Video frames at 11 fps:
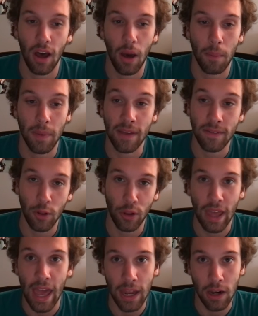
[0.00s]
even though they
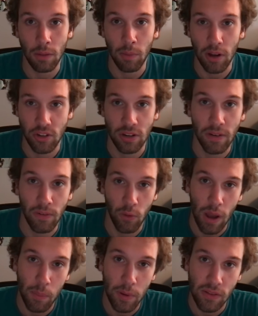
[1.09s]
added a bunch of different
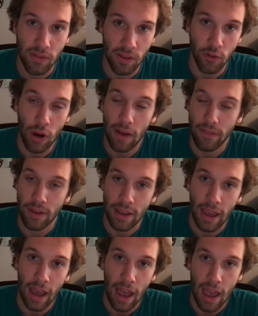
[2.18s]
weapons, they drafted a
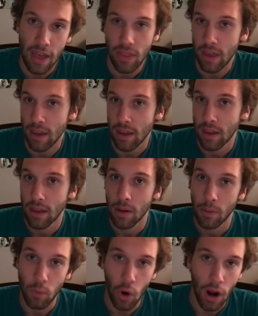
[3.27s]
guy, they
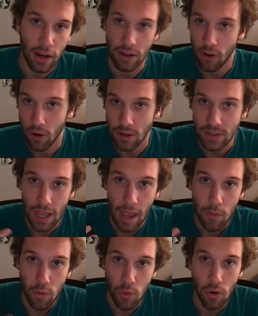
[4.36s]
brought in Curtis
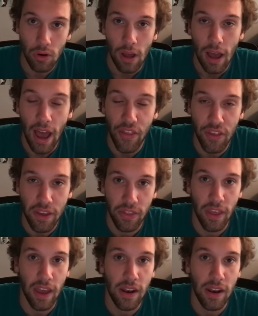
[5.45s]
Samuel, I think that